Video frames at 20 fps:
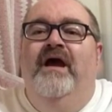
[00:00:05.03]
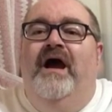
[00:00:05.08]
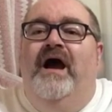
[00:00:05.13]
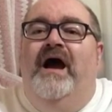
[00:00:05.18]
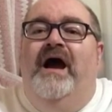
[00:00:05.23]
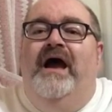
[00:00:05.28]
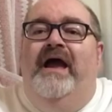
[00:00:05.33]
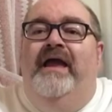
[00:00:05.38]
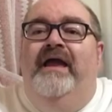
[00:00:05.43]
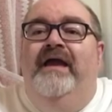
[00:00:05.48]

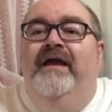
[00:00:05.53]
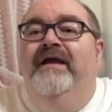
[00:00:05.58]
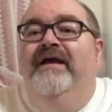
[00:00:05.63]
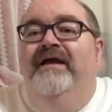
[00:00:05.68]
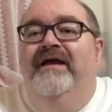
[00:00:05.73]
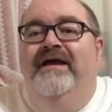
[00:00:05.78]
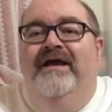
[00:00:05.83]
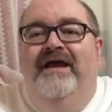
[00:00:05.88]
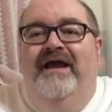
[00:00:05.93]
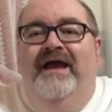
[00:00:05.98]
Hi,
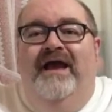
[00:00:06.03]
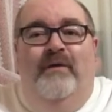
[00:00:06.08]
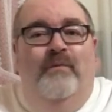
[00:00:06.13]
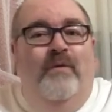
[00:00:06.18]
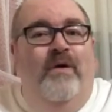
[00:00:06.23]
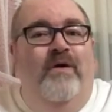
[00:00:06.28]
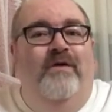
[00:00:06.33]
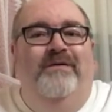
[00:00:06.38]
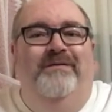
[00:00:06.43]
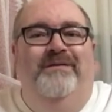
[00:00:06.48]

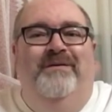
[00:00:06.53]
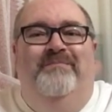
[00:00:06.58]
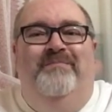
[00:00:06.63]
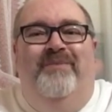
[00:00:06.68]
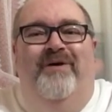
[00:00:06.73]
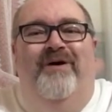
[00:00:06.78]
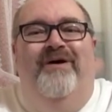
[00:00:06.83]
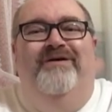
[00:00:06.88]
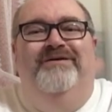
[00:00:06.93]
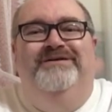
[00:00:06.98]
and welcome to
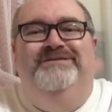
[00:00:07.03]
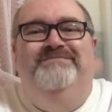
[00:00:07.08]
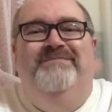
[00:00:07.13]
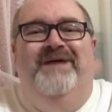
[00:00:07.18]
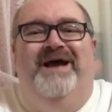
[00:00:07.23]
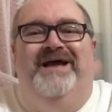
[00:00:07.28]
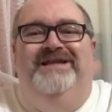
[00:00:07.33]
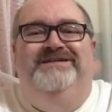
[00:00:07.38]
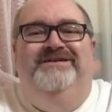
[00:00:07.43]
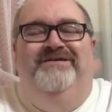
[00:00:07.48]
Paul's
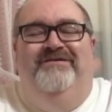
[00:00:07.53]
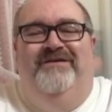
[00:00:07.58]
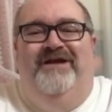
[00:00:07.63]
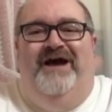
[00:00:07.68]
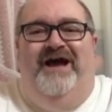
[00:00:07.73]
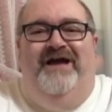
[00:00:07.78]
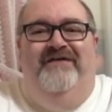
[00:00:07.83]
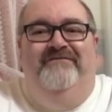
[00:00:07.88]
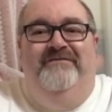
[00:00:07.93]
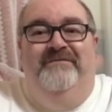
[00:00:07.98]
Magical
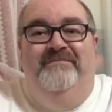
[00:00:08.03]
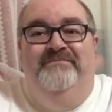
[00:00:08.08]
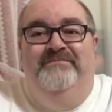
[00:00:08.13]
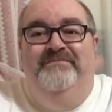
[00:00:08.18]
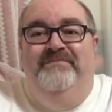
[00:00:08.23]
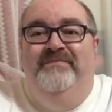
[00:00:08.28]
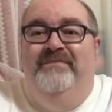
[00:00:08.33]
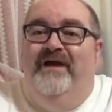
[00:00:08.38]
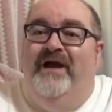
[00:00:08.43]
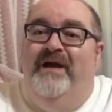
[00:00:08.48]
Life.
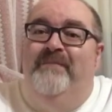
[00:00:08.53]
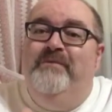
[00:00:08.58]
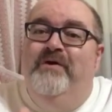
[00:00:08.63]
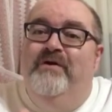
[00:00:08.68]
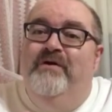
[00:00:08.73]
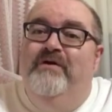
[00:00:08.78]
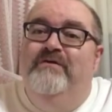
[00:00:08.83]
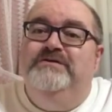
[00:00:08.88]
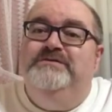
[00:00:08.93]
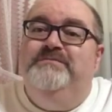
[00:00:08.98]
I'm
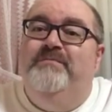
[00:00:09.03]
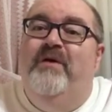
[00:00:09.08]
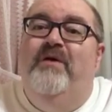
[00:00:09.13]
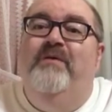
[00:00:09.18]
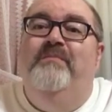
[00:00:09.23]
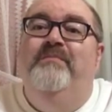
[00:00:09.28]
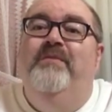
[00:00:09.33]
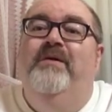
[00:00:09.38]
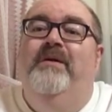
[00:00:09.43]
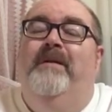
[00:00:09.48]
your host,
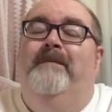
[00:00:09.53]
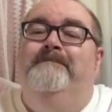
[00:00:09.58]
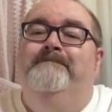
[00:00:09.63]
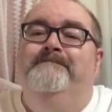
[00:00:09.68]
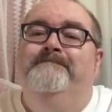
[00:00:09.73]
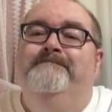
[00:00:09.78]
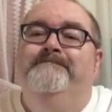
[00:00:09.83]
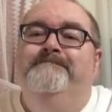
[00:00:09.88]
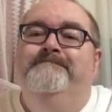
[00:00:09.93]
Paul Burnham.